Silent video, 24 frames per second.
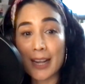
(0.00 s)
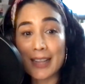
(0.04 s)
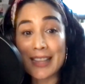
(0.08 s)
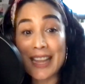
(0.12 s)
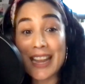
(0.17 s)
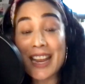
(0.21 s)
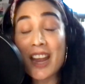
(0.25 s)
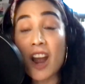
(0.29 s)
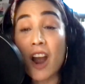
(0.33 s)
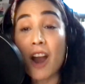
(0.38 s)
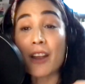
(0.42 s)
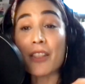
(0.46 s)

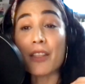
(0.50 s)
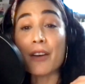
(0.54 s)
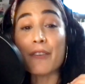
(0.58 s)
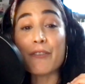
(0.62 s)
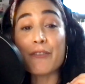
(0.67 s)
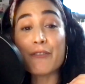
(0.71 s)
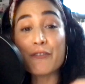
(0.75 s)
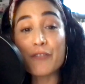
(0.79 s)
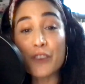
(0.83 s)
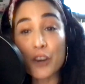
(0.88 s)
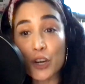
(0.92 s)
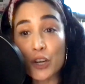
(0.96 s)
They are the
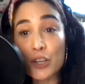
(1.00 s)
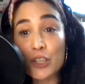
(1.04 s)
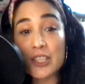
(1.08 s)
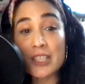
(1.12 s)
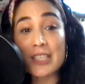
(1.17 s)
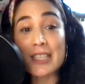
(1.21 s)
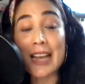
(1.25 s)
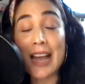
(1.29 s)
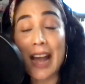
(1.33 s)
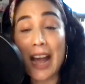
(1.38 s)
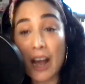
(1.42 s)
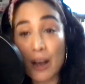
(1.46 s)

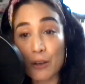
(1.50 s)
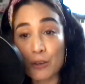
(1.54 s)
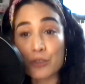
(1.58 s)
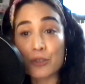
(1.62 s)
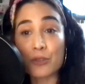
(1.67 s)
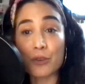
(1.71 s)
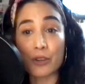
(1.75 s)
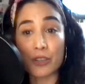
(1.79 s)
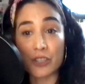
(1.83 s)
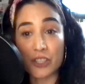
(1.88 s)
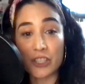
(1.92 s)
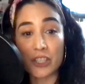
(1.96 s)
first to
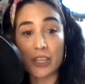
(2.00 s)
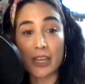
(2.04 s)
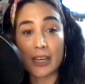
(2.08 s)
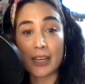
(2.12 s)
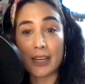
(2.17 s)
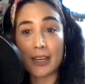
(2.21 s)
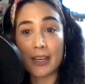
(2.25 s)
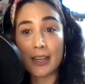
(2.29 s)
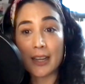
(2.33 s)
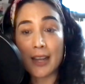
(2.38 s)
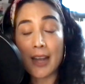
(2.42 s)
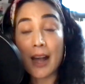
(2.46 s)
outsource
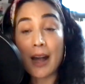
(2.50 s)
shit.